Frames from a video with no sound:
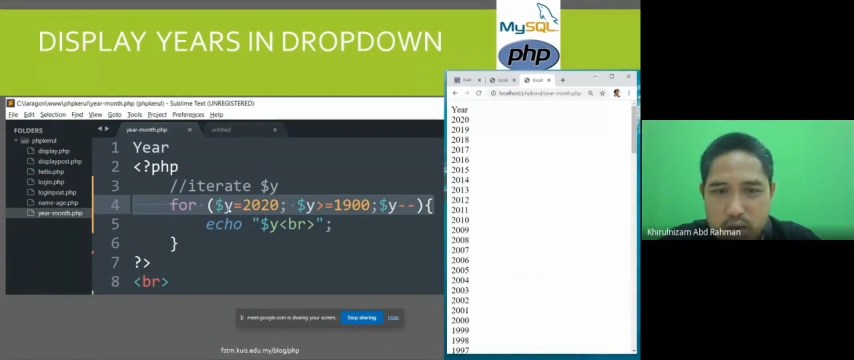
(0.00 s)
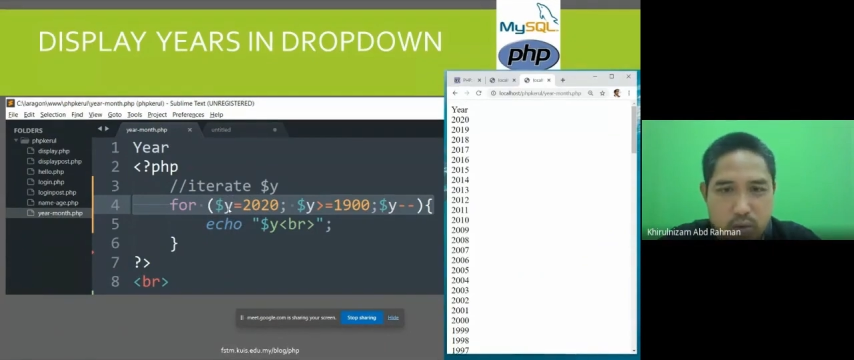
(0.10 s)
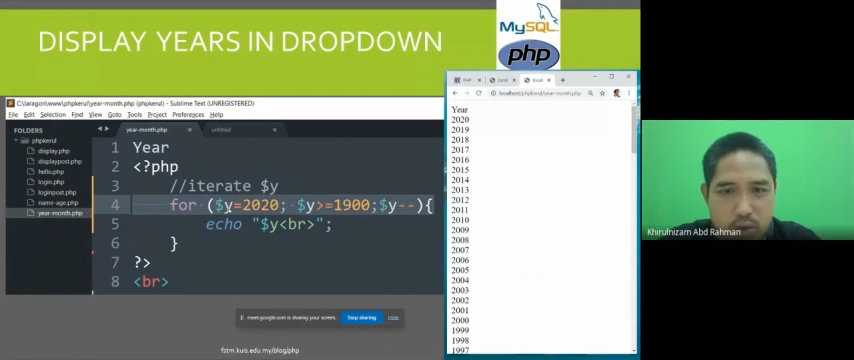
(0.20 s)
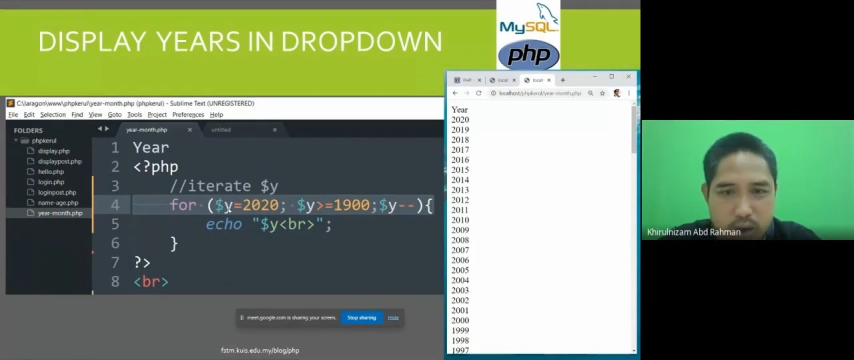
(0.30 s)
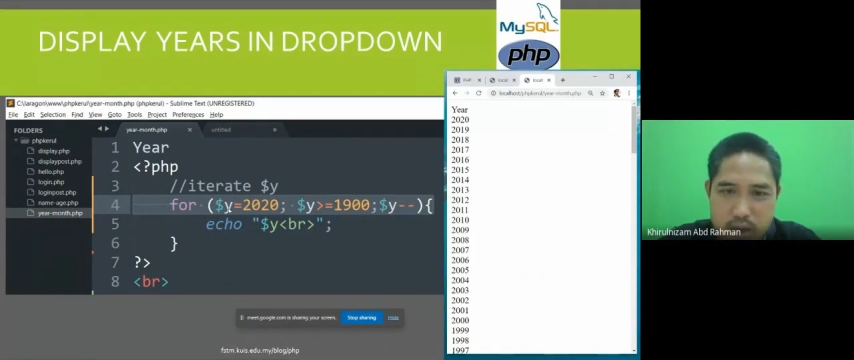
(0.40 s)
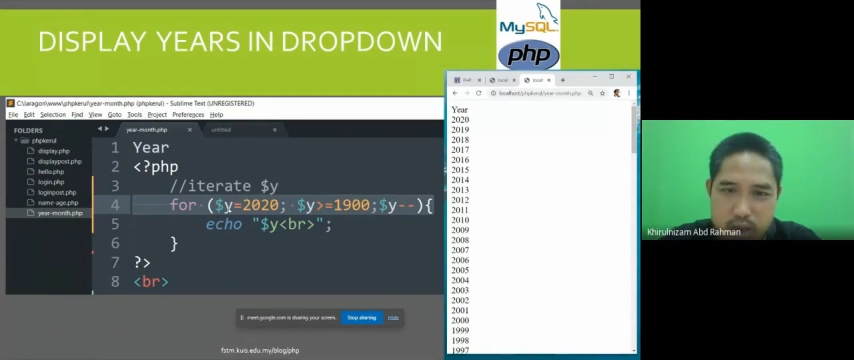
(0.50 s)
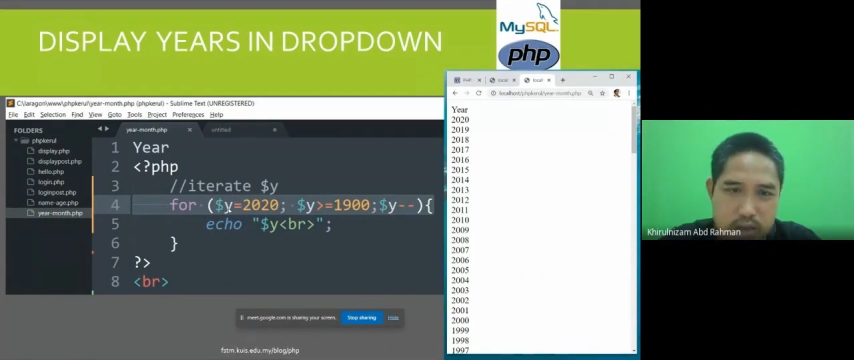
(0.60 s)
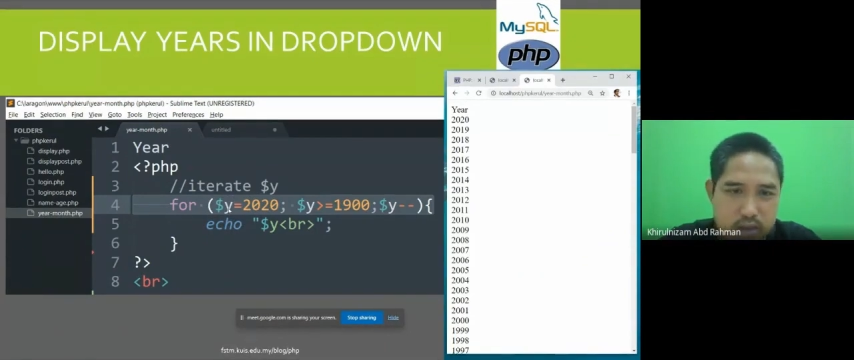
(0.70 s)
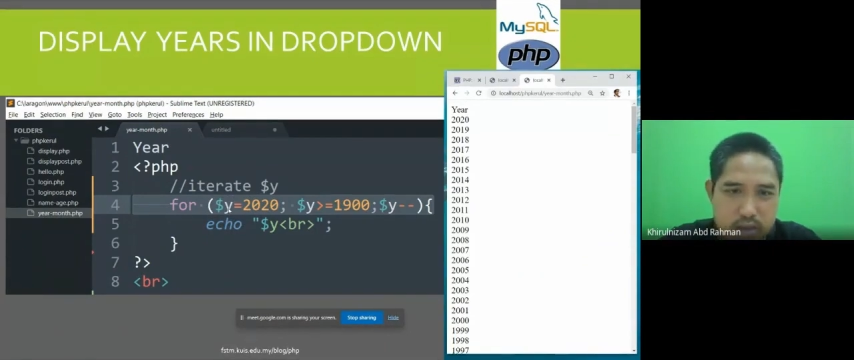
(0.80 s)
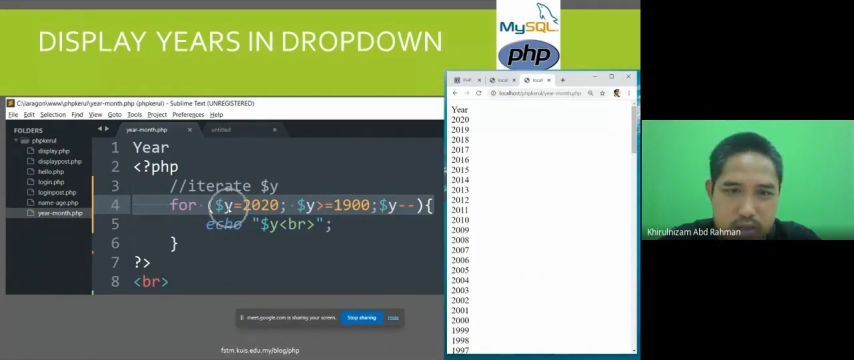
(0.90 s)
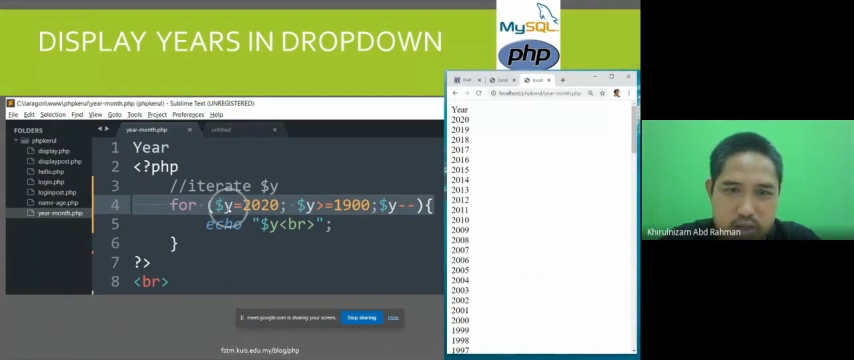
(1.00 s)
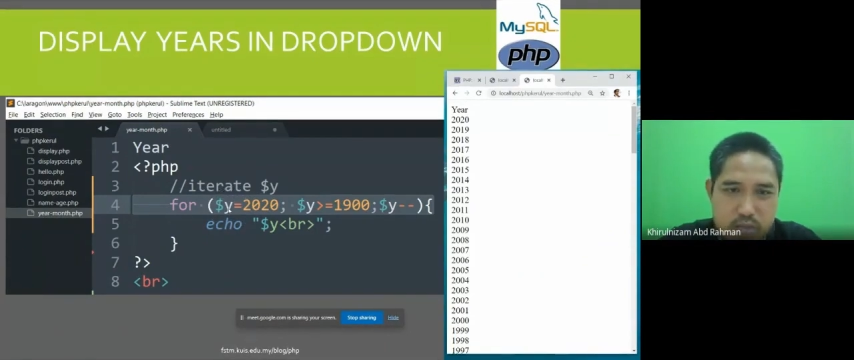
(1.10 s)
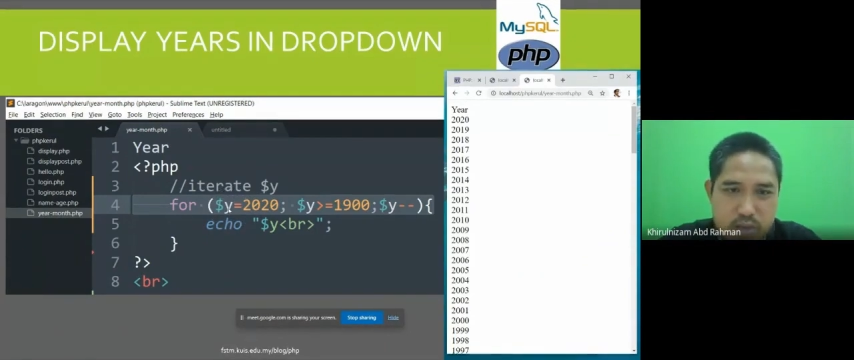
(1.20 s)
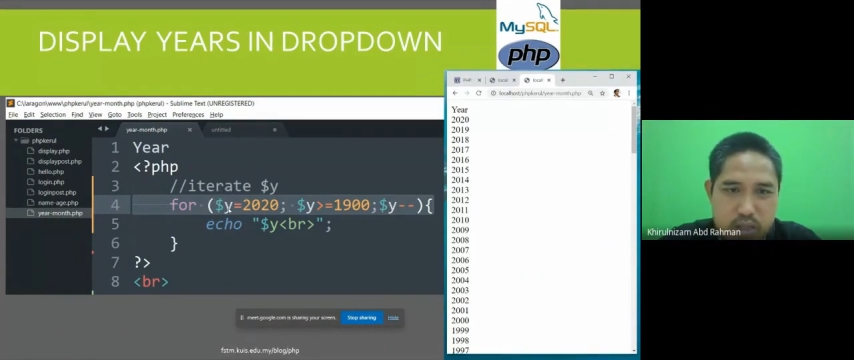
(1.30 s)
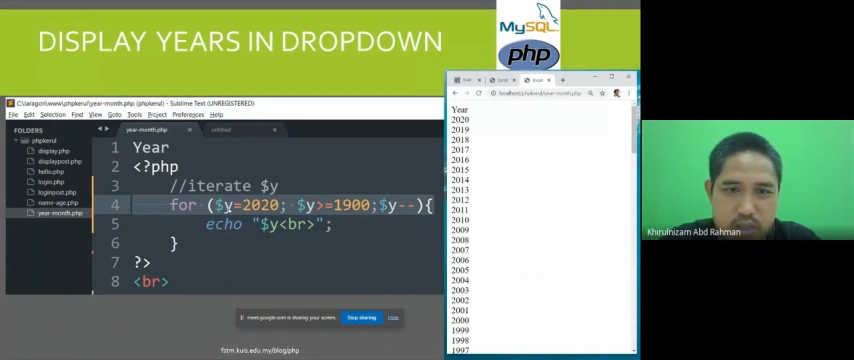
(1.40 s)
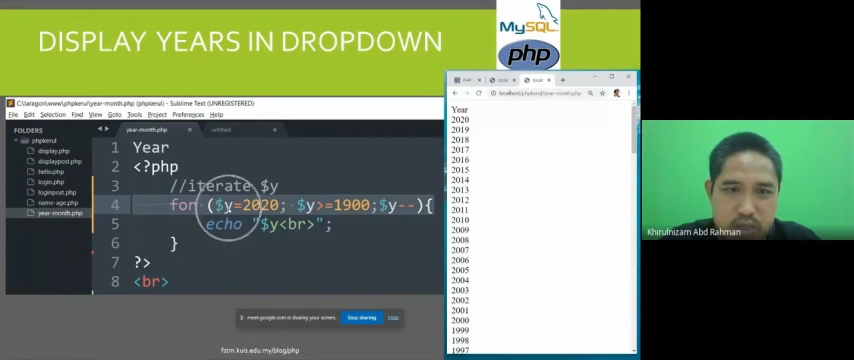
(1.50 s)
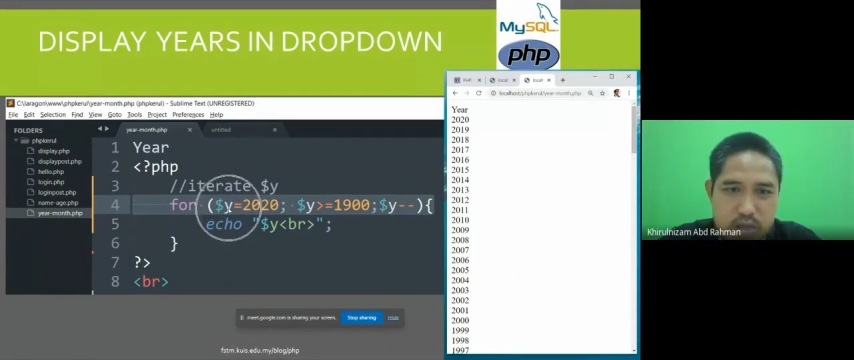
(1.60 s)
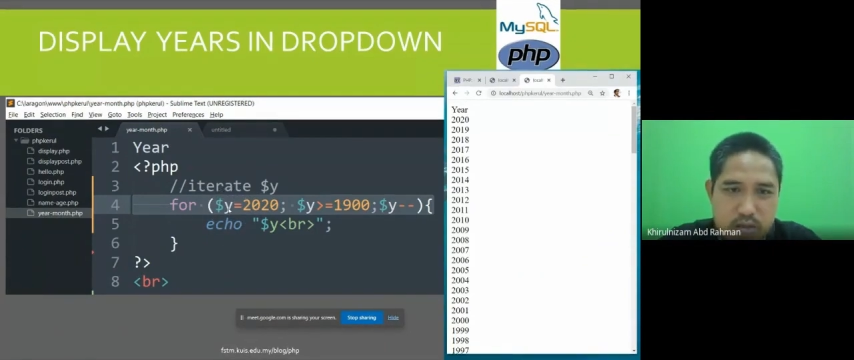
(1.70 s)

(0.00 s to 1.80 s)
or Y, it doesn't matter